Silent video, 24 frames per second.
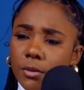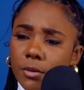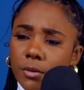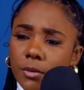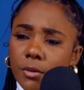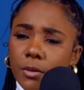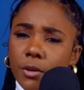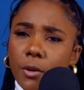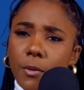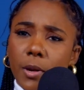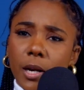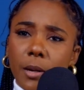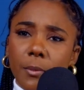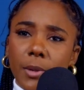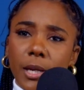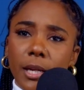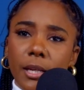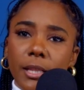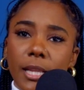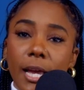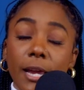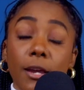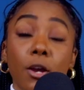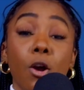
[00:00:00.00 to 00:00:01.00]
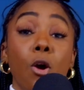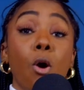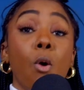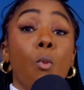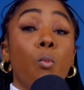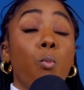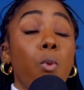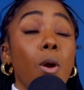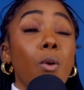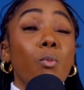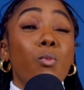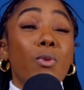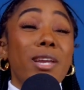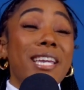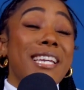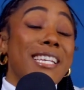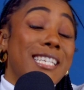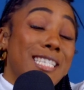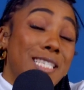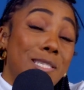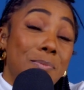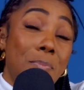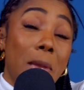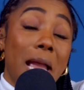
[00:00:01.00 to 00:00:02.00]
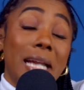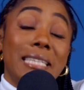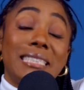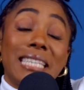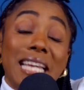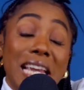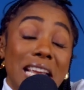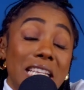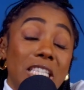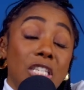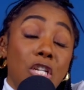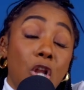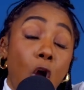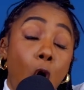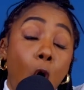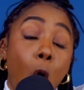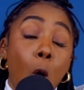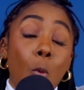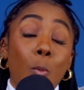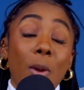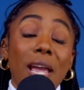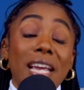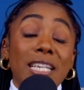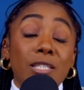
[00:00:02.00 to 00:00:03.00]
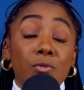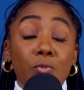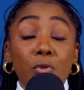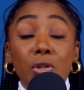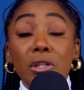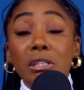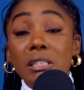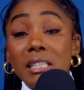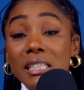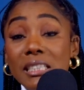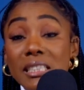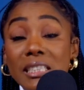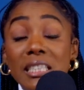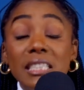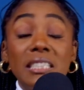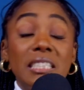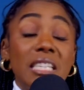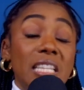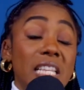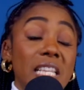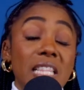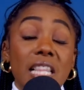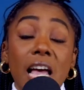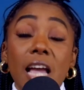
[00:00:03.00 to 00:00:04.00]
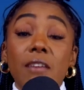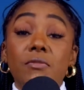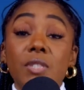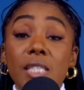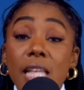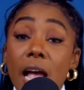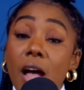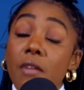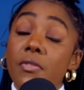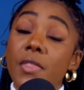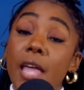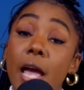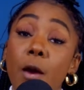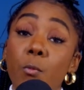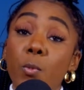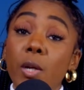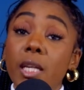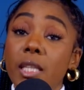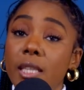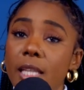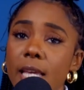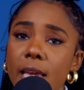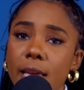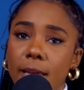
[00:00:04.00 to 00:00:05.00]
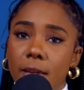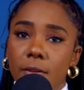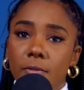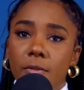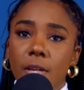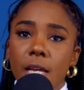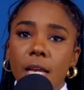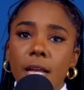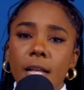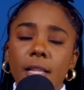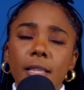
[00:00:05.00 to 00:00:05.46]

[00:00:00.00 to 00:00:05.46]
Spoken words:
You know what I mean? Like, what we expect isn't always realistic to the lifestyle that we live.